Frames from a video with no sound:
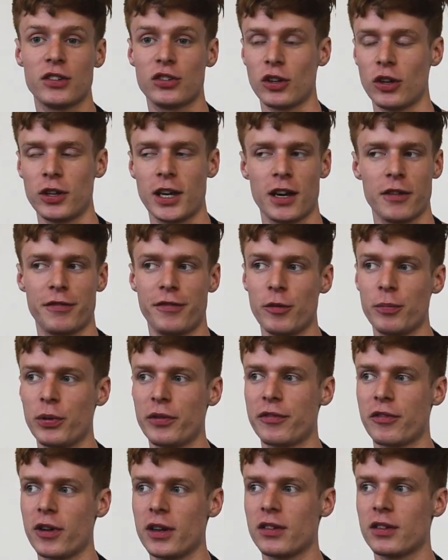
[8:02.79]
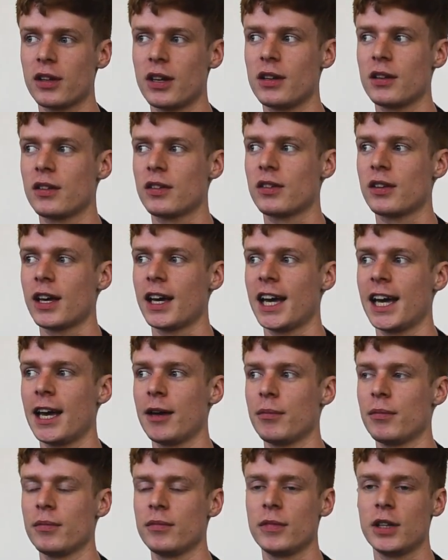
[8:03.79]
So yeah, football for instance,
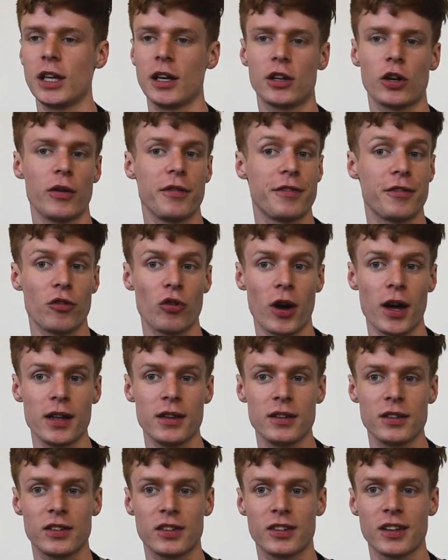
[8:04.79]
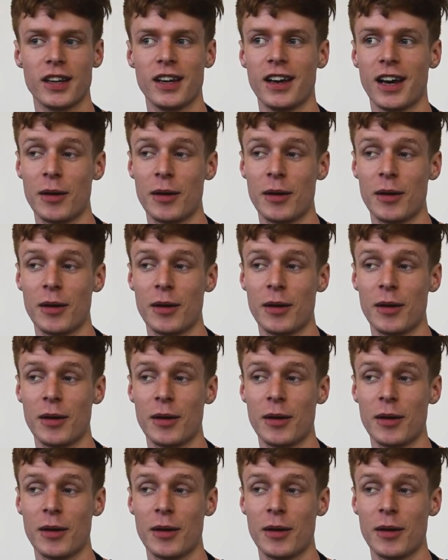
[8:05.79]
going for runs.